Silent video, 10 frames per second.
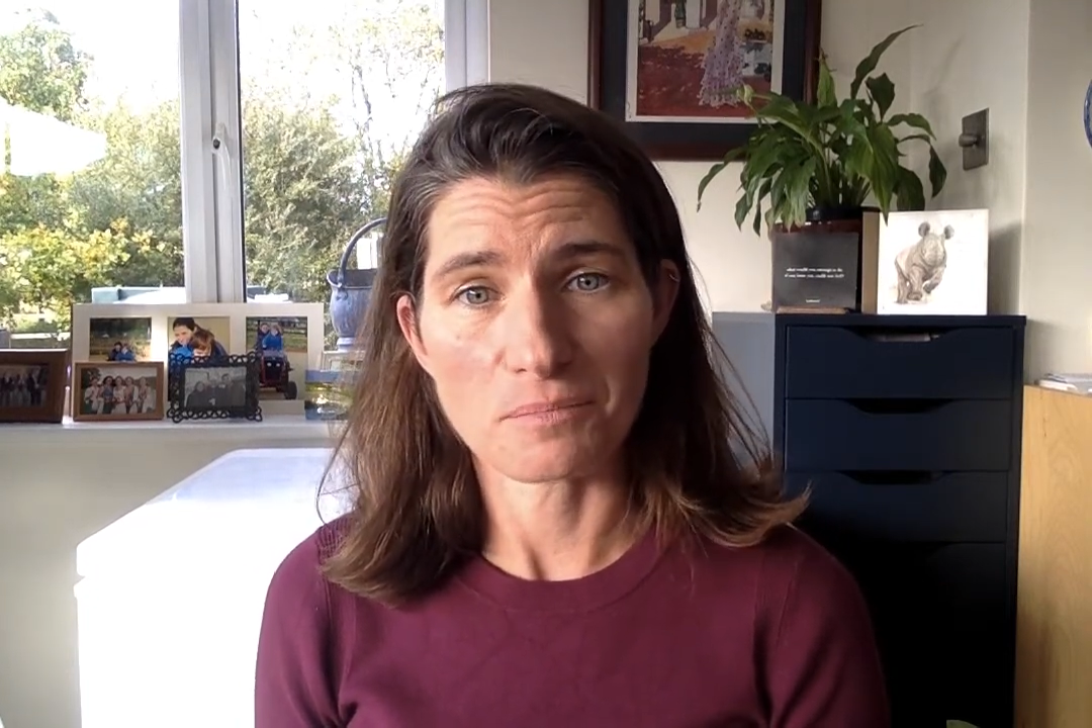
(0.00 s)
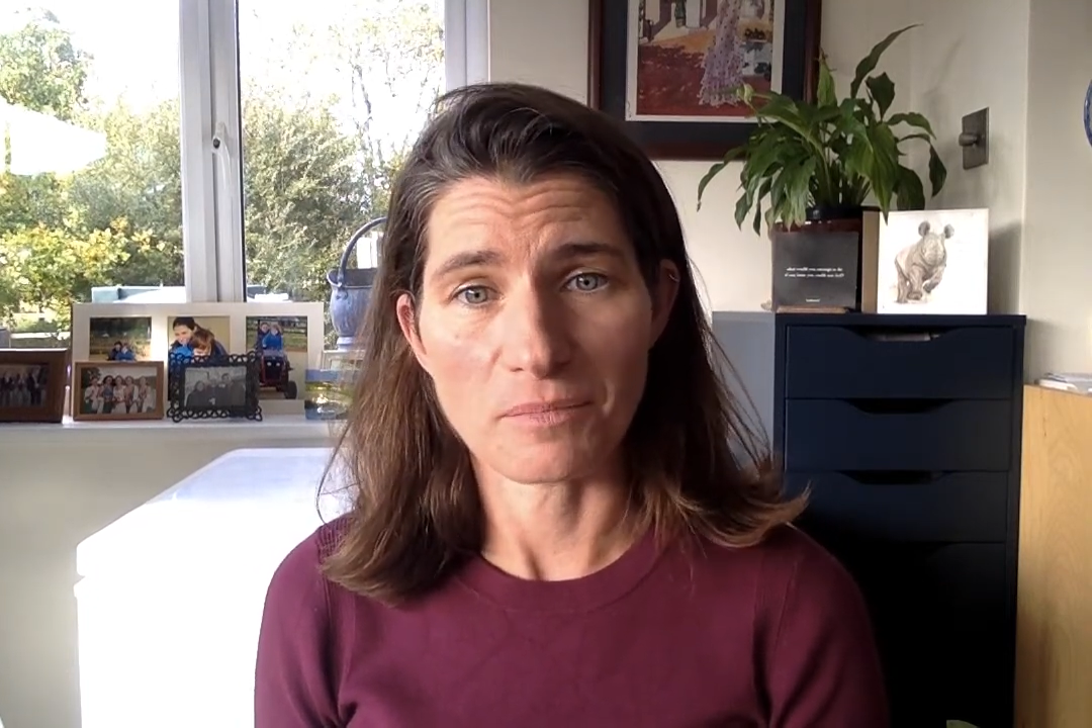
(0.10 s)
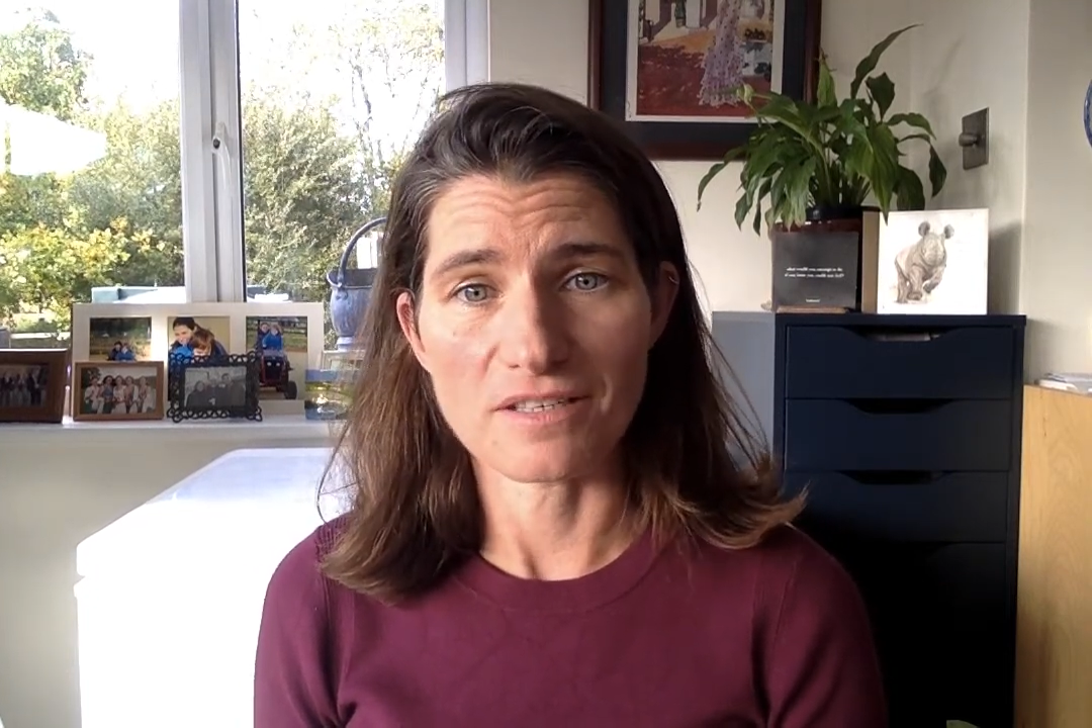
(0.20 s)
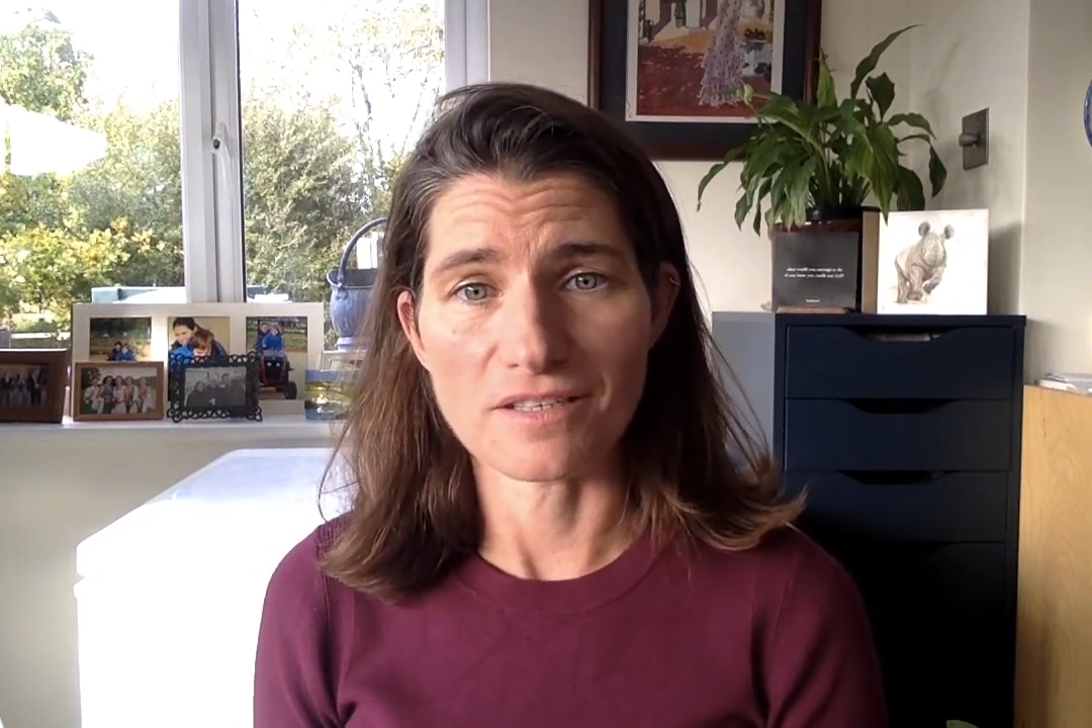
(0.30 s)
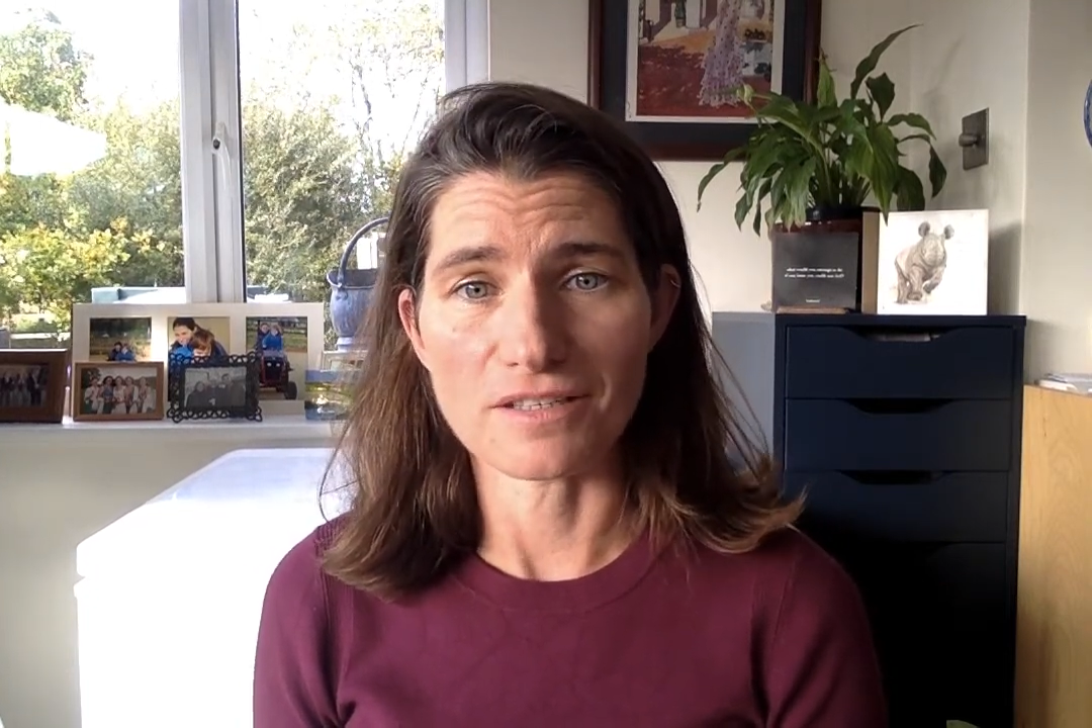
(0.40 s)

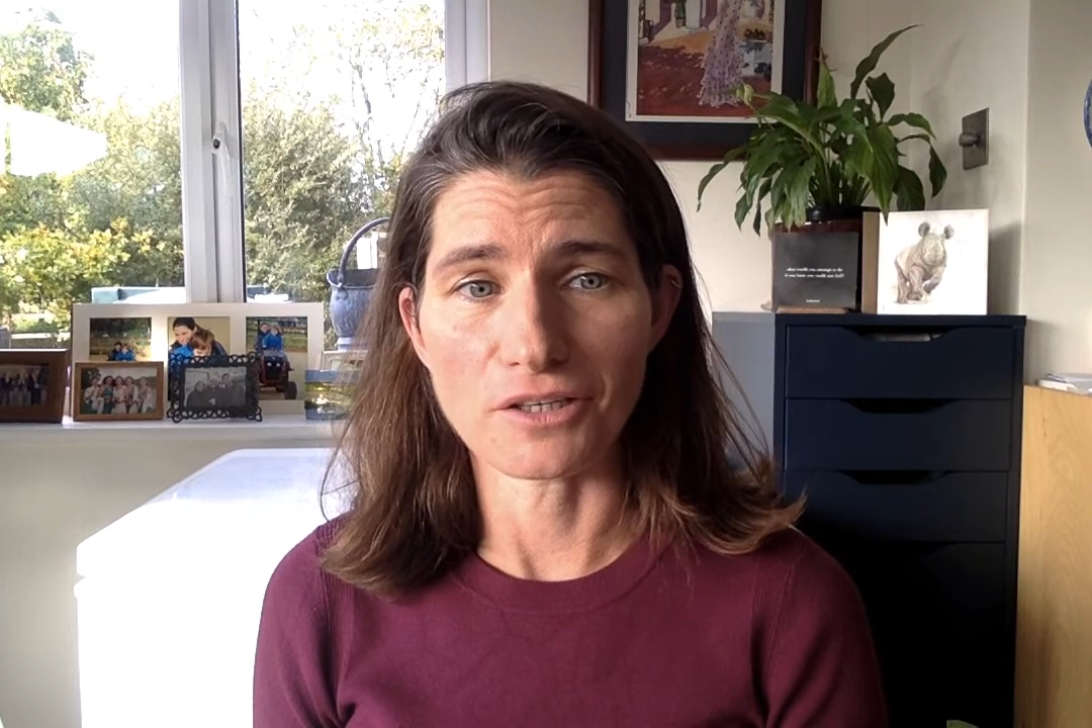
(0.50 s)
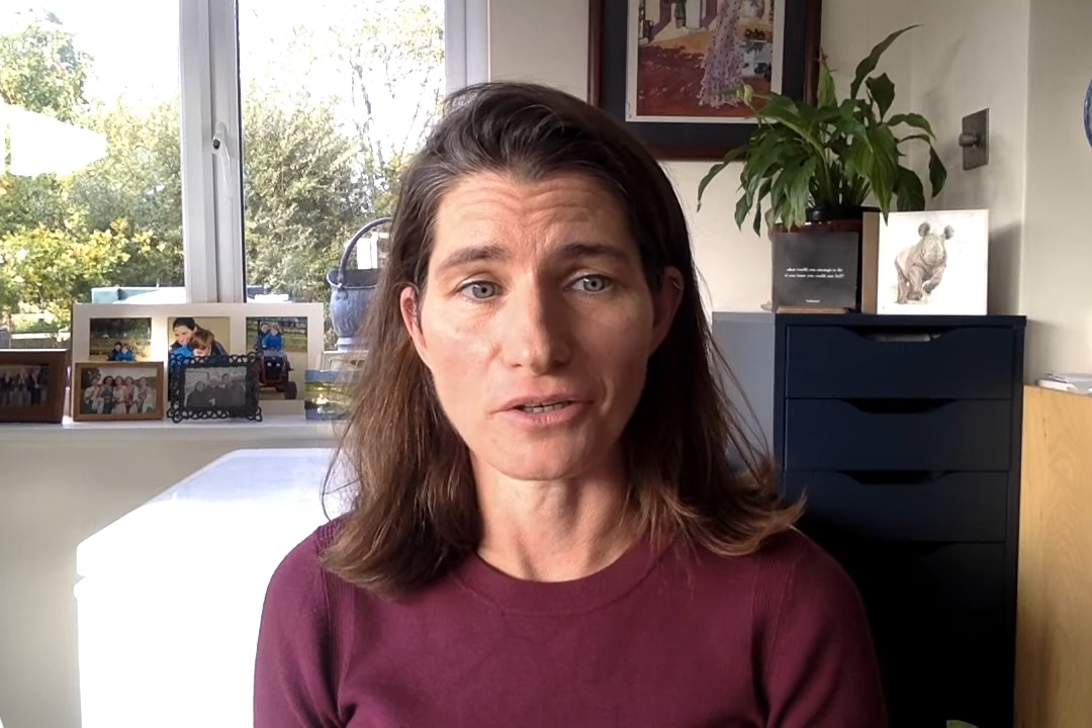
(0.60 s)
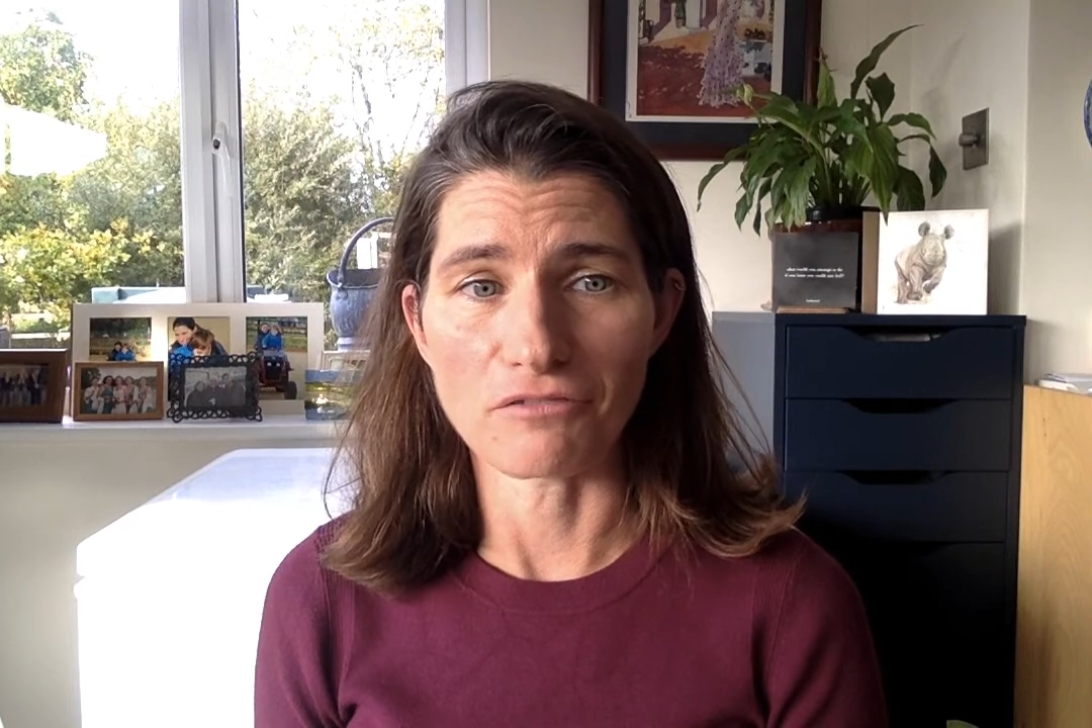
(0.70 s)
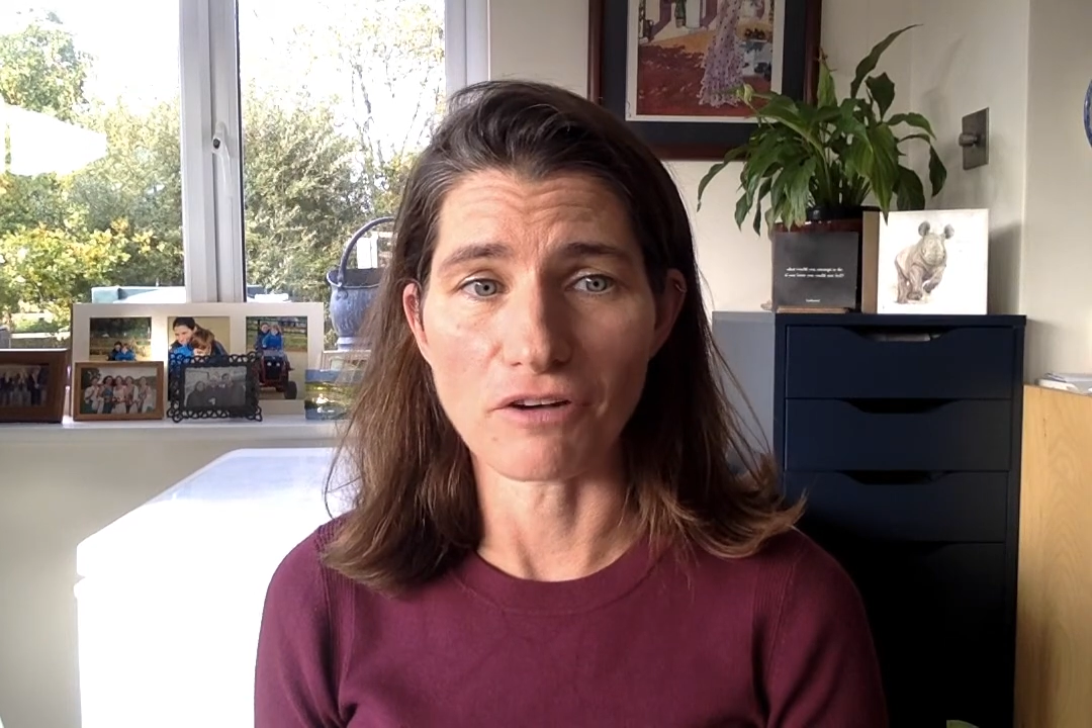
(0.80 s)
species including